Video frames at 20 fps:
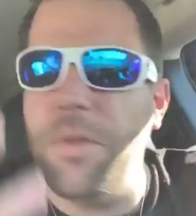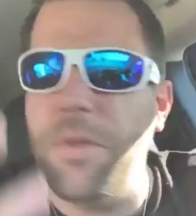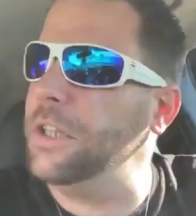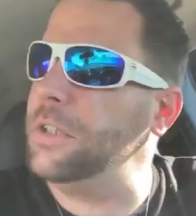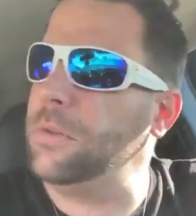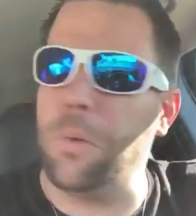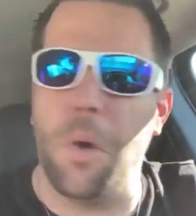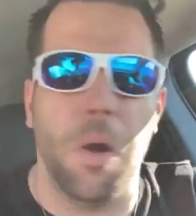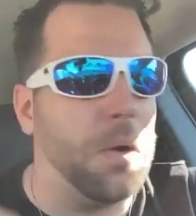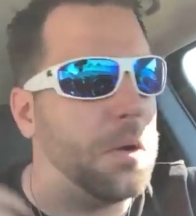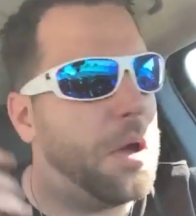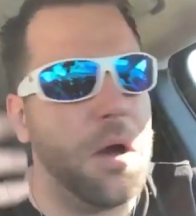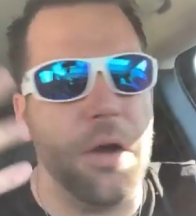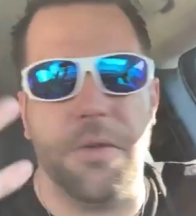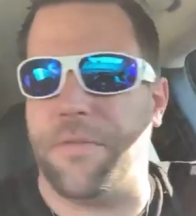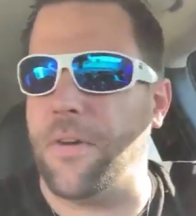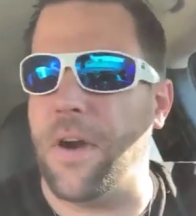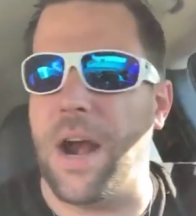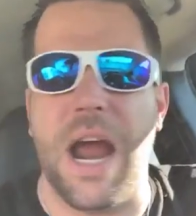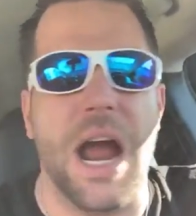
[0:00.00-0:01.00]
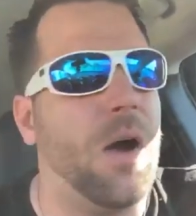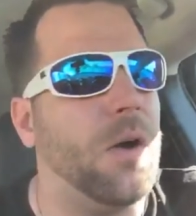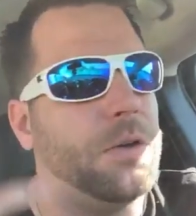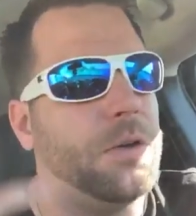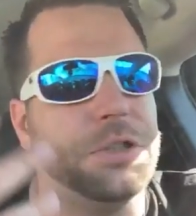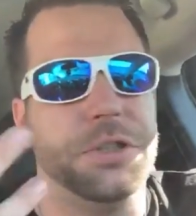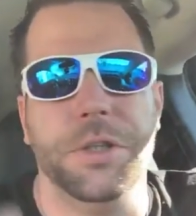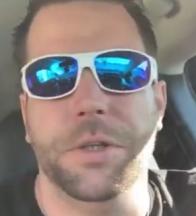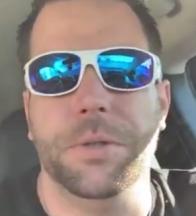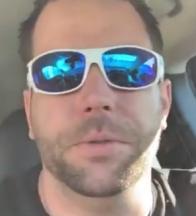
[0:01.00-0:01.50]
this rolled on for
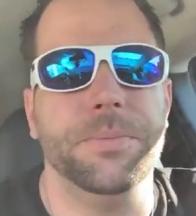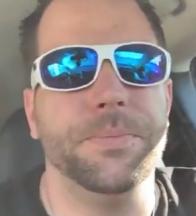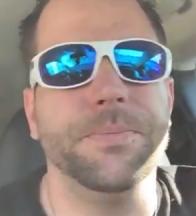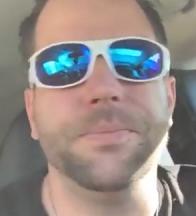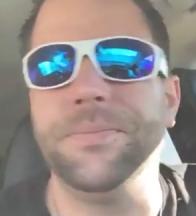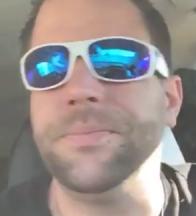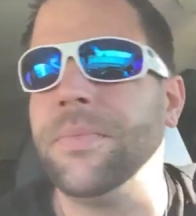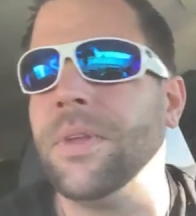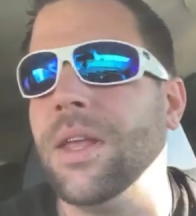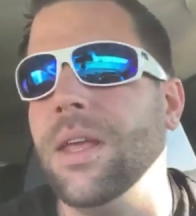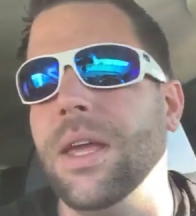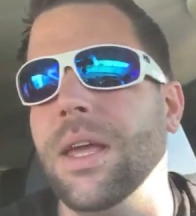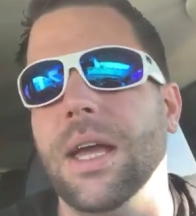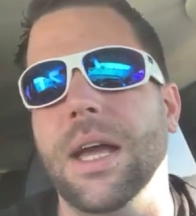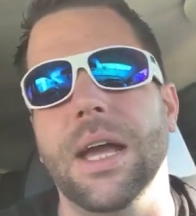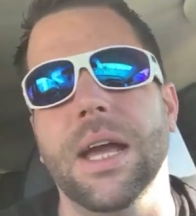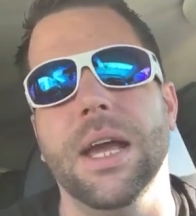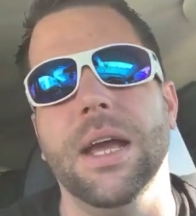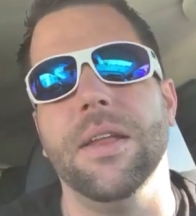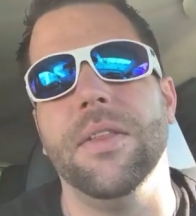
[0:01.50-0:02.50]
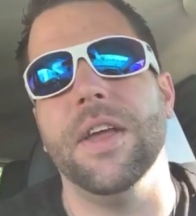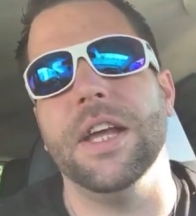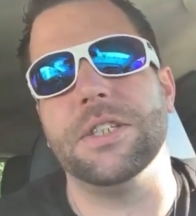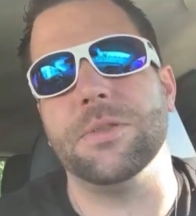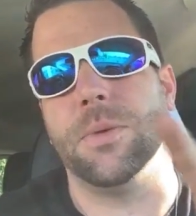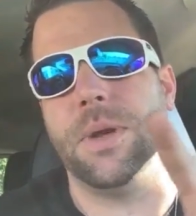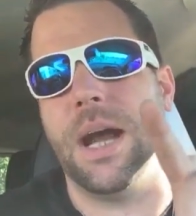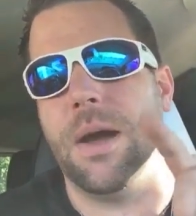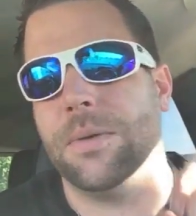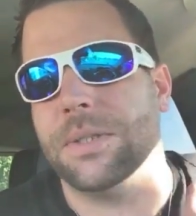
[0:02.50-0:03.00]
hours, dude. And
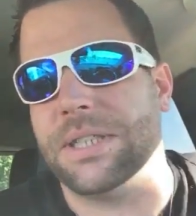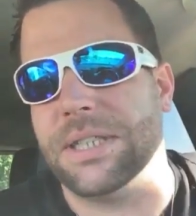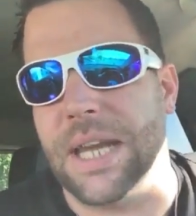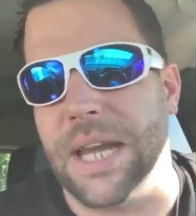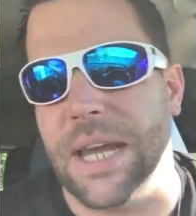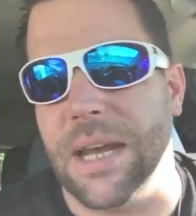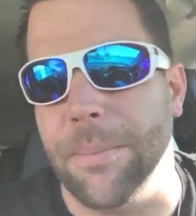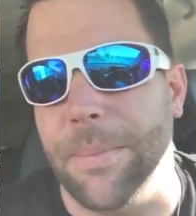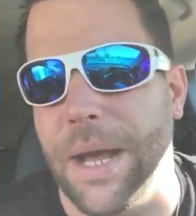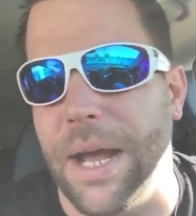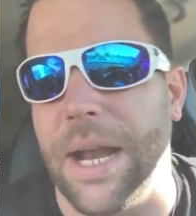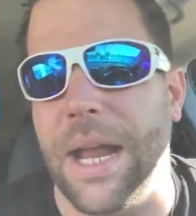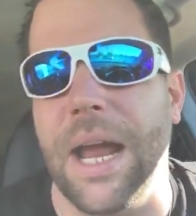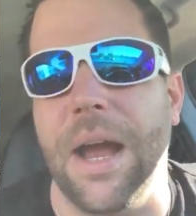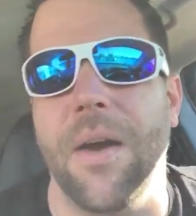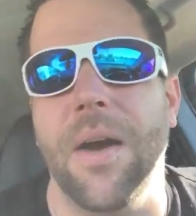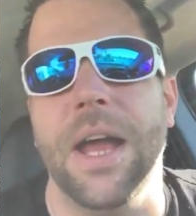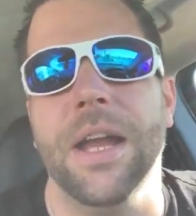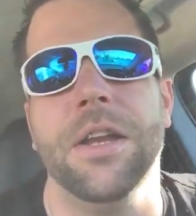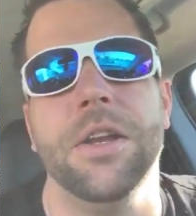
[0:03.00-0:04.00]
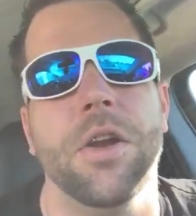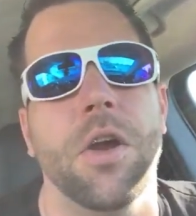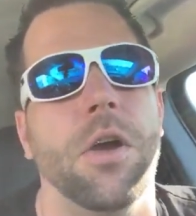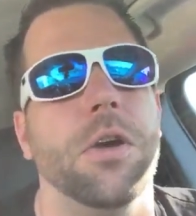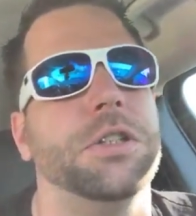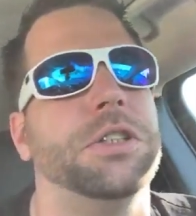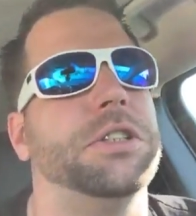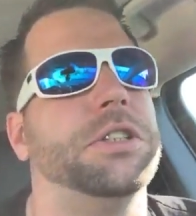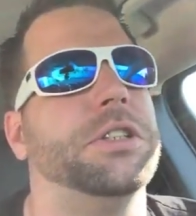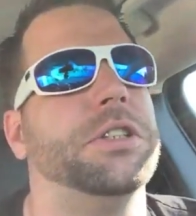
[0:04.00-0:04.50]
that's what I was saying about how a
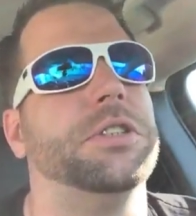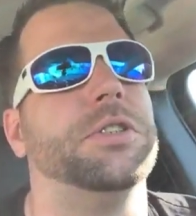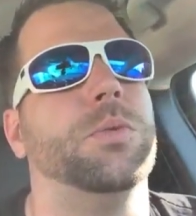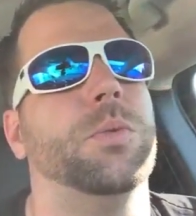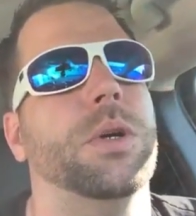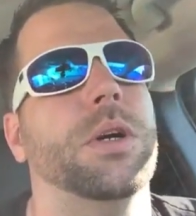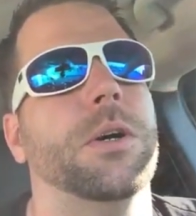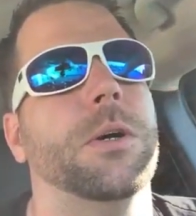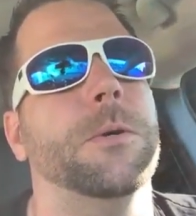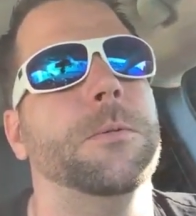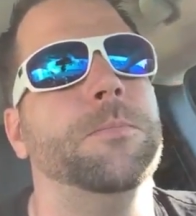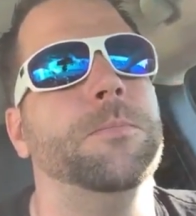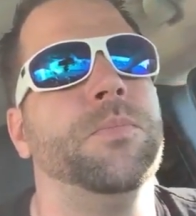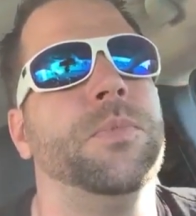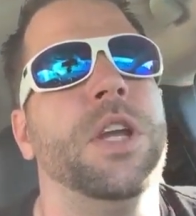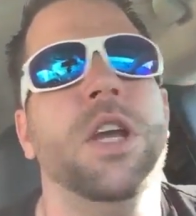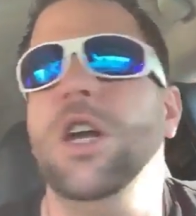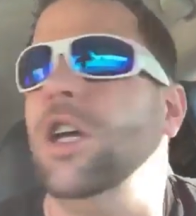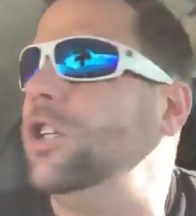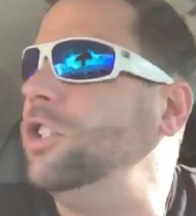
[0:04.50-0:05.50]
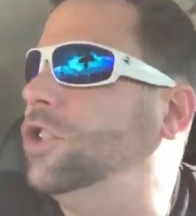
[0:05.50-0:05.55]
narcissist will